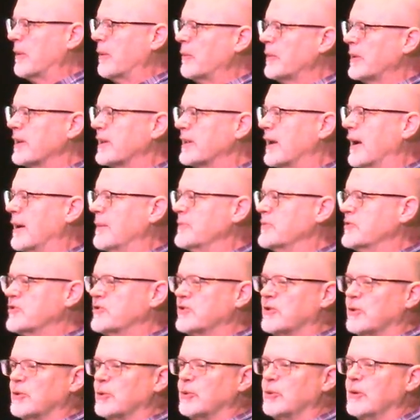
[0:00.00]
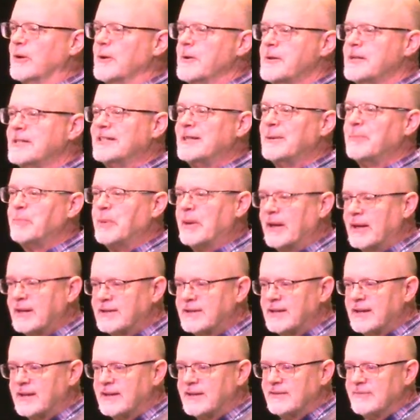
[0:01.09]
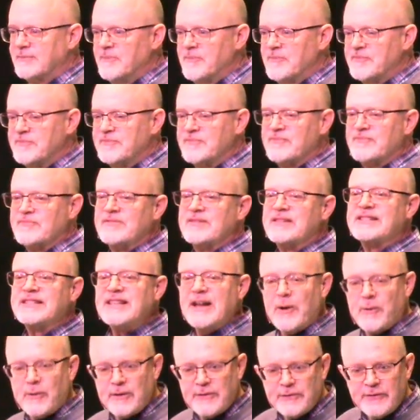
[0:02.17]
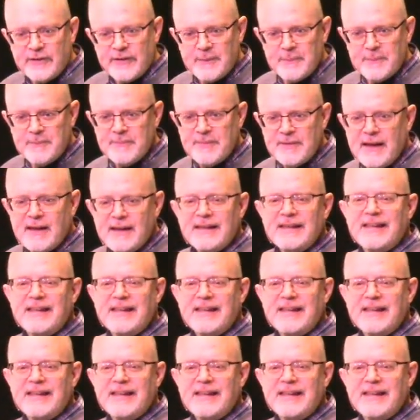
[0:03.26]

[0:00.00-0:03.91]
but when it comes to depicting seraphim,